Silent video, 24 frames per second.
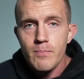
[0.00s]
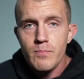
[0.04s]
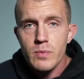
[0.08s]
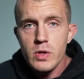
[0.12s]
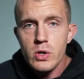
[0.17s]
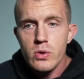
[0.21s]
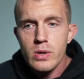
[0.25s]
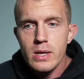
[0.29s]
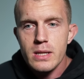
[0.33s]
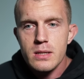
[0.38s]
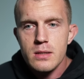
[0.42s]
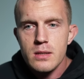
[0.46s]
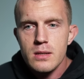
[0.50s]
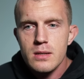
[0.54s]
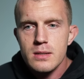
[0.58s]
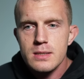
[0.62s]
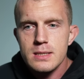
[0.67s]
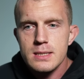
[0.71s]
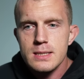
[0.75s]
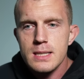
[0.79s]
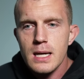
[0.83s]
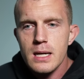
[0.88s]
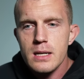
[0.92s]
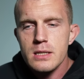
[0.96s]
you can
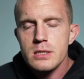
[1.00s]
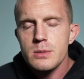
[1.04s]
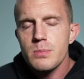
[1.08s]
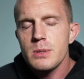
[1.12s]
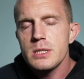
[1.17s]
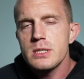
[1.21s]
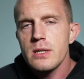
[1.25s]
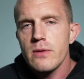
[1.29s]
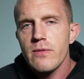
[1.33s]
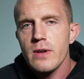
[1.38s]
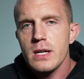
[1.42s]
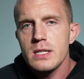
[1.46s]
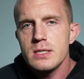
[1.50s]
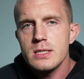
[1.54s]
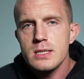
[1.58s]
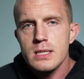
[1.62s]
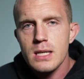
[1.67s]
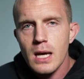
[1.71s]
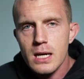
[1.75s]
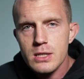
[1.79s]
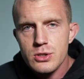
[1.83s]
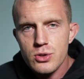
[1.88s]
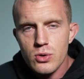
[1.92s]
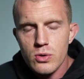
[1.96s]
set a specific
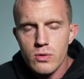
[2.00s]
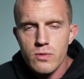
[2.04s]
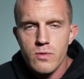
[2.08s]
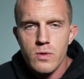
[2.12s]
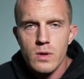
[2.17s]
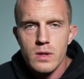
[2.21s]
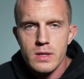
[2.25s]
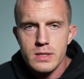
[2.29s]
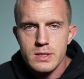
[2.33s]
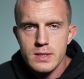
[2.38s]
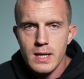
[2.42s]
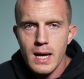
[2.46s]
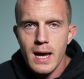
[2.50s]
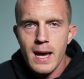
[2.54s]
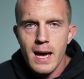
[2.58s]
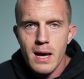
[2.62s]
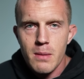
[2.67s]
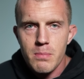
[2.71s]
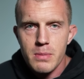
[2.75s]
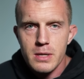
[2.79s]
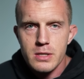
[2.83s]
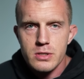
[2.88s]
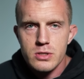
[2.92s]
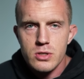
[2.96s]
schedule for this to happen.